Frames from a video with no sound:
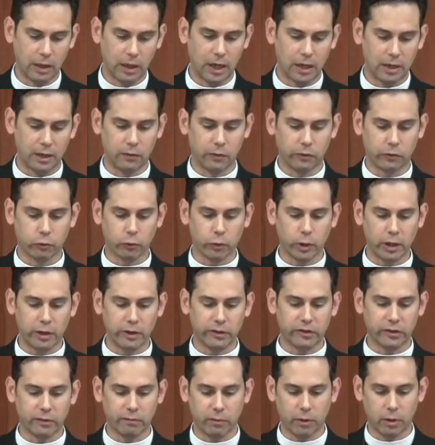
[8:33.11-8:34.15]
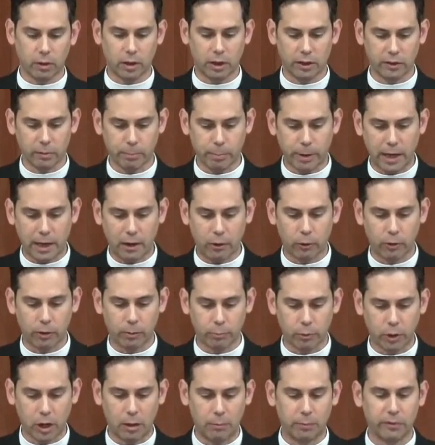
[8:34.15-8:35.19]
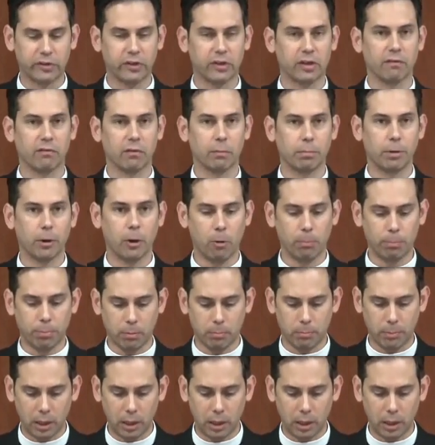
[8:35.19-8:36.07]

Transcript: And in the treatise the, on the power and primacy of the Pope,